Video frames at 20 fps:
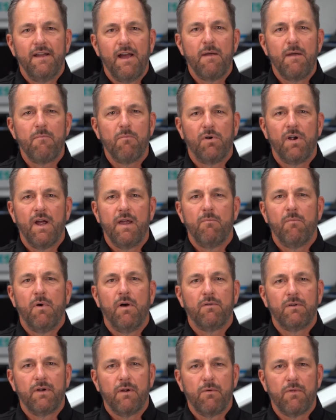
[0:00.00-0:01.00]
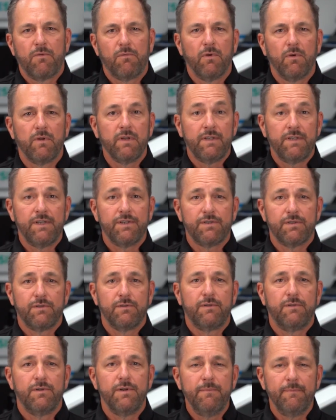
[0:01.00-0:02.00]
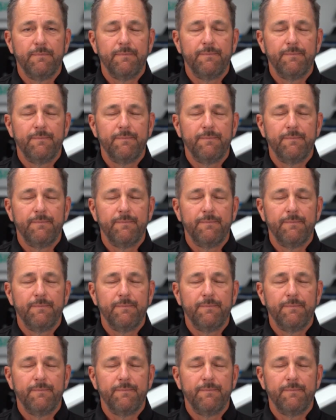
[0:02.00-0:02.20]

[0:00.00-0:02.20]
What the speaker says: I'm Brian Ballrick with Roland Digital Group,